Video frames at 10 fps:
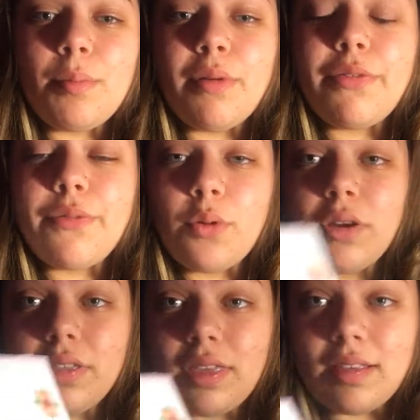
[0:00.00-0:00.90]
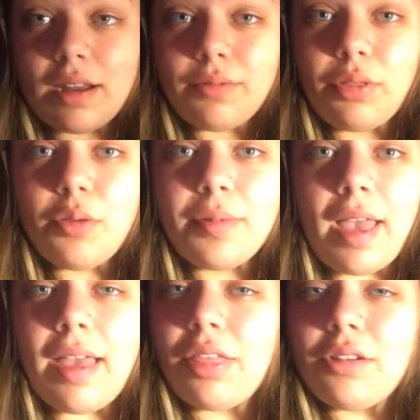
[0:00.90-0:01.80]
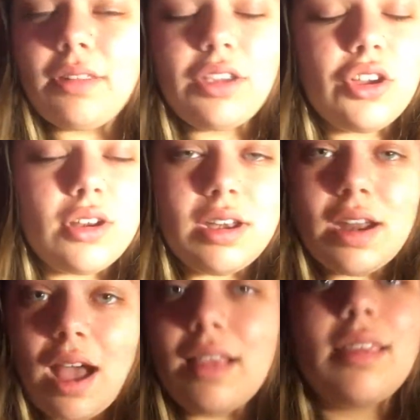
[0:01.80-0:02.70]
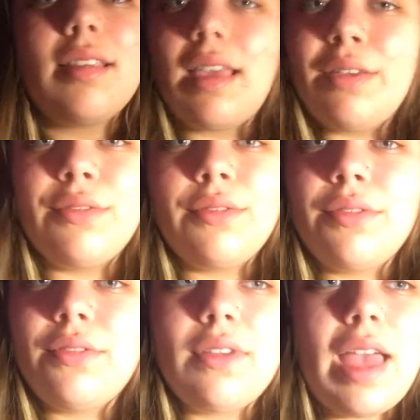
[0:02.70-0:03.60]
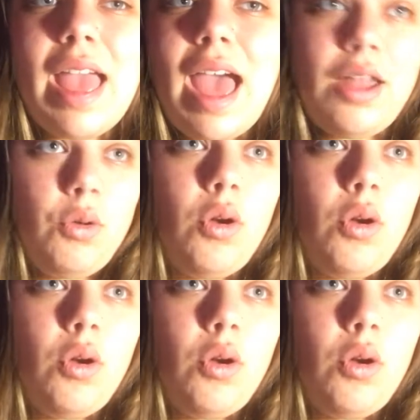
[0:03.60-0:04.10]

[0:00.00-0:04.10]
Before these envelopes, I literally could not save at